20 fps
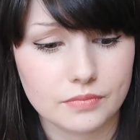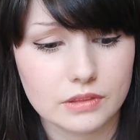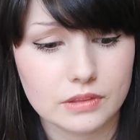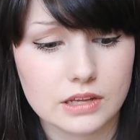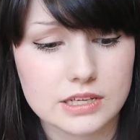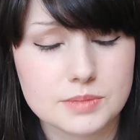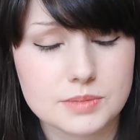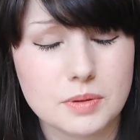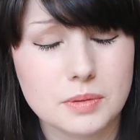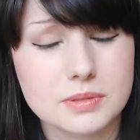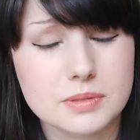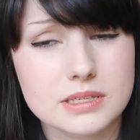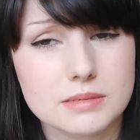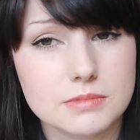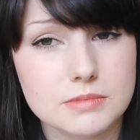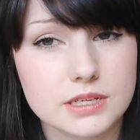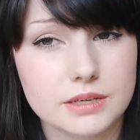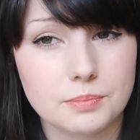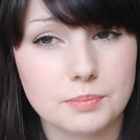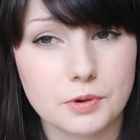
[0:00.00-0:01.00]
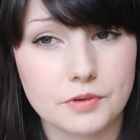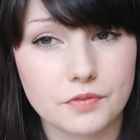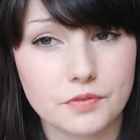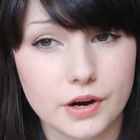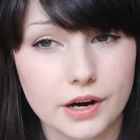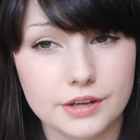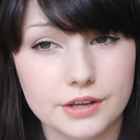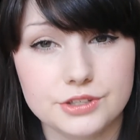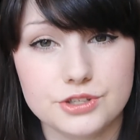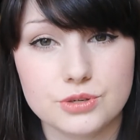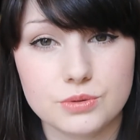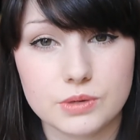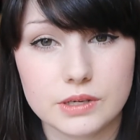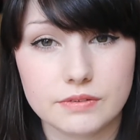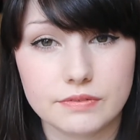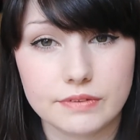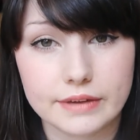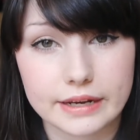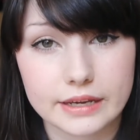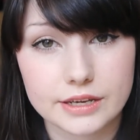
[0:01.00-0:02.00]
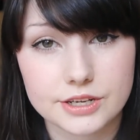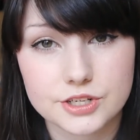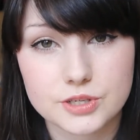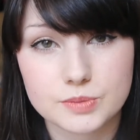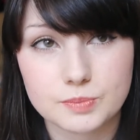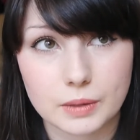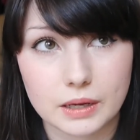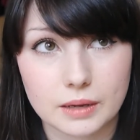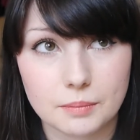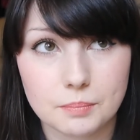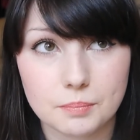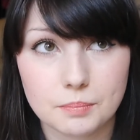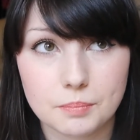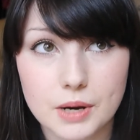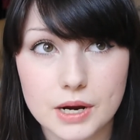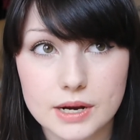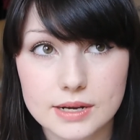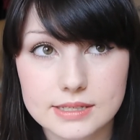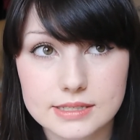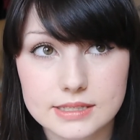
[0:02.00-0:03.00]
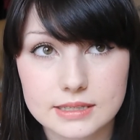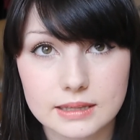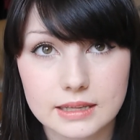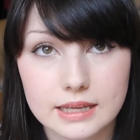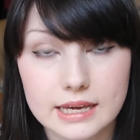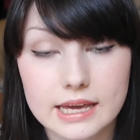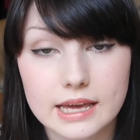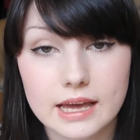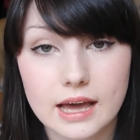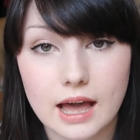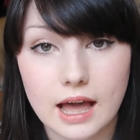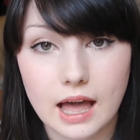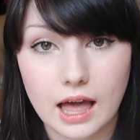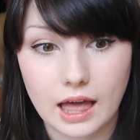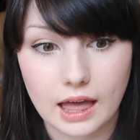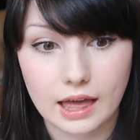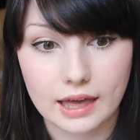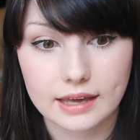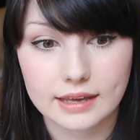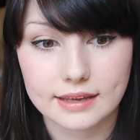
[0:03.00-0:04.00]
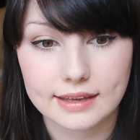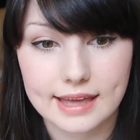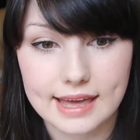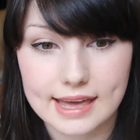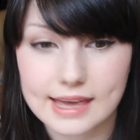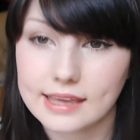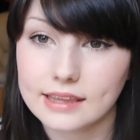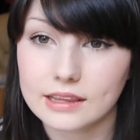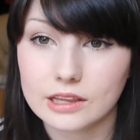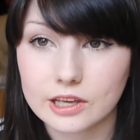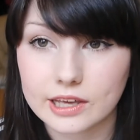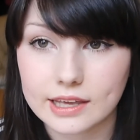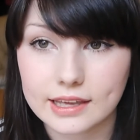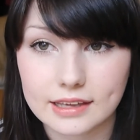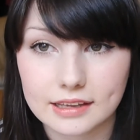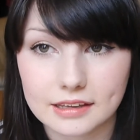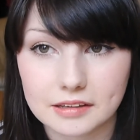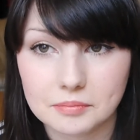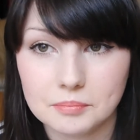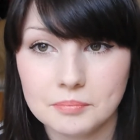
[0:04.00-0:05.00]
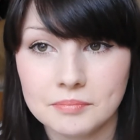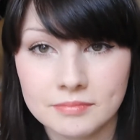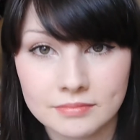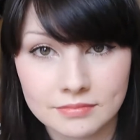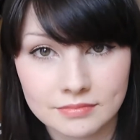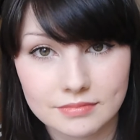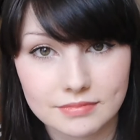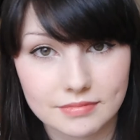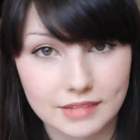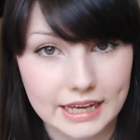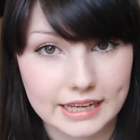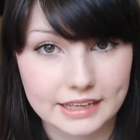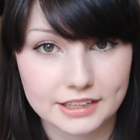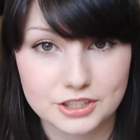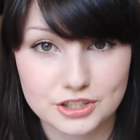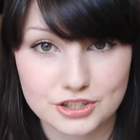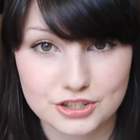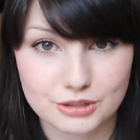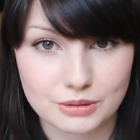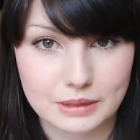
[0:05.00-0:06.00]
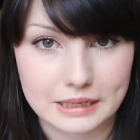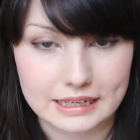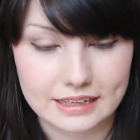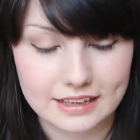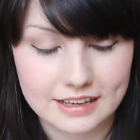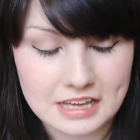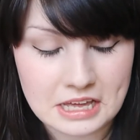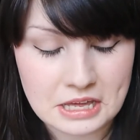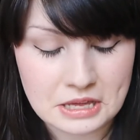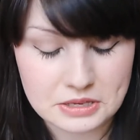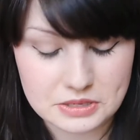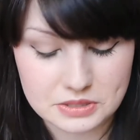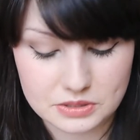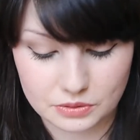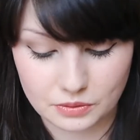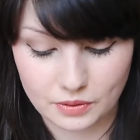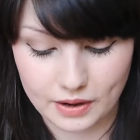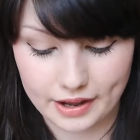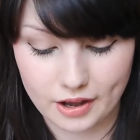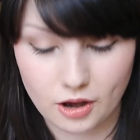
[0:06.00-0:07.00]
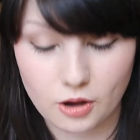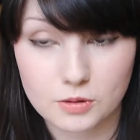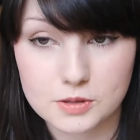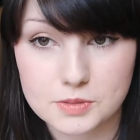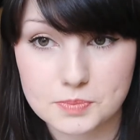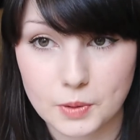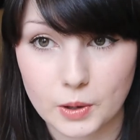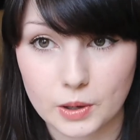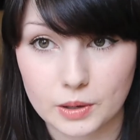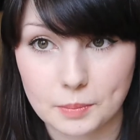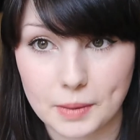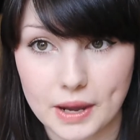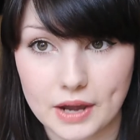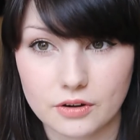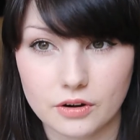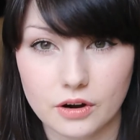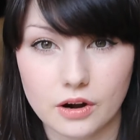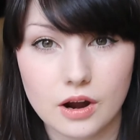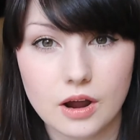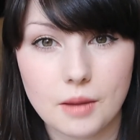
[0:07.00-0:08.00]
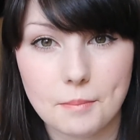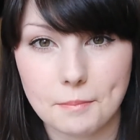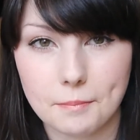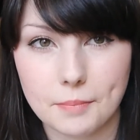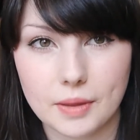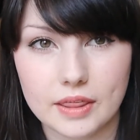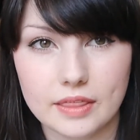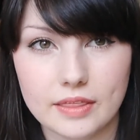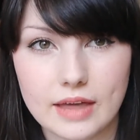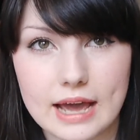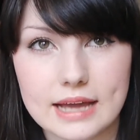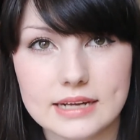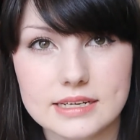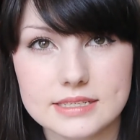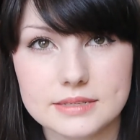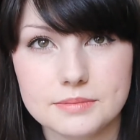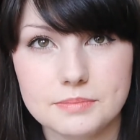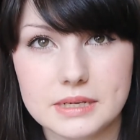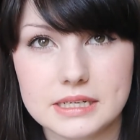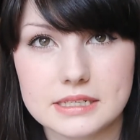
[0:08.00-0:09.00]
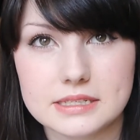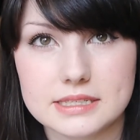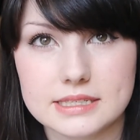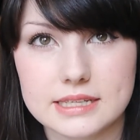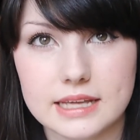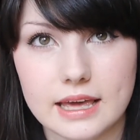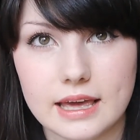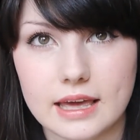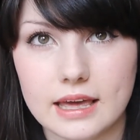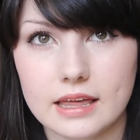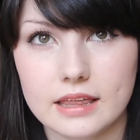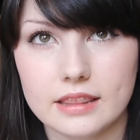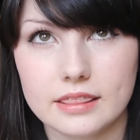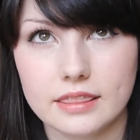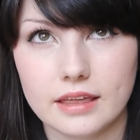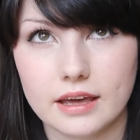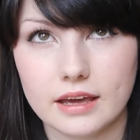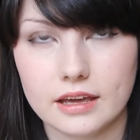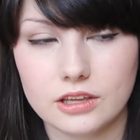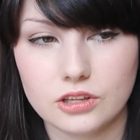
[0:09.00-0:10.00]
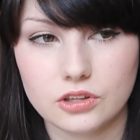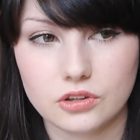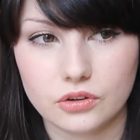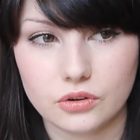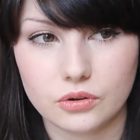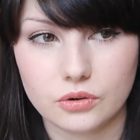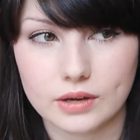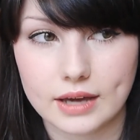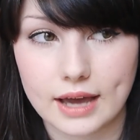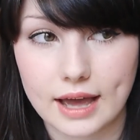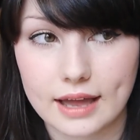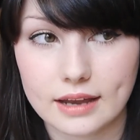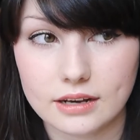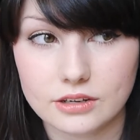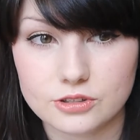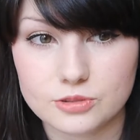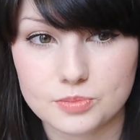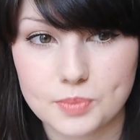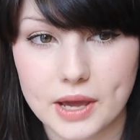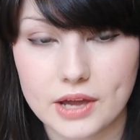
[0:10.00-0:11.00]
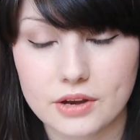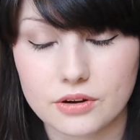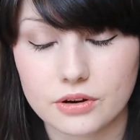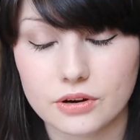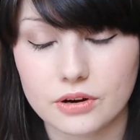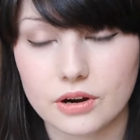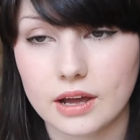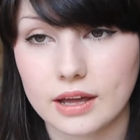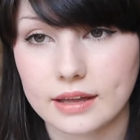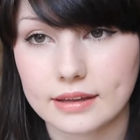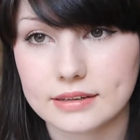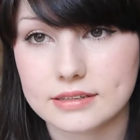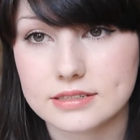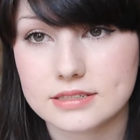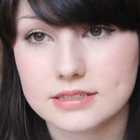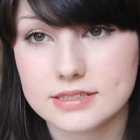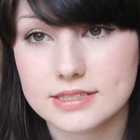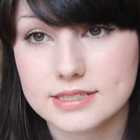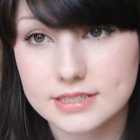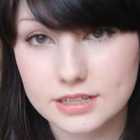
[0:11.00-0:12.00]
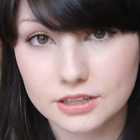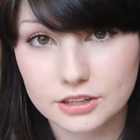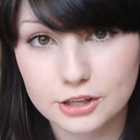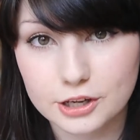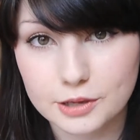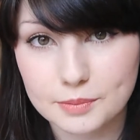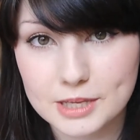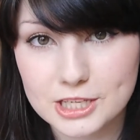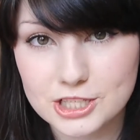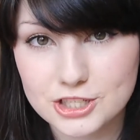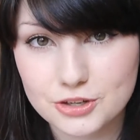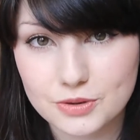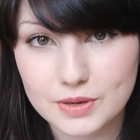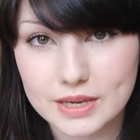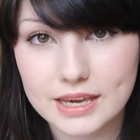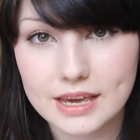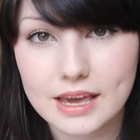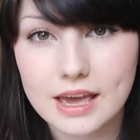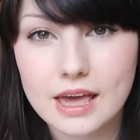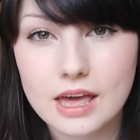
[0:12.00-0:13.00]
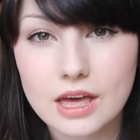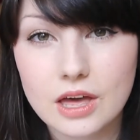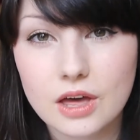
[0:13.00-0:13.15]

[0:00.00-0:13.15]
lots of people seem to prefer a dewy finish, but personally I hate looking like dewy, so I always put on a powder. But that doesn't mean to say that you can't use powder and still look a bit dewy.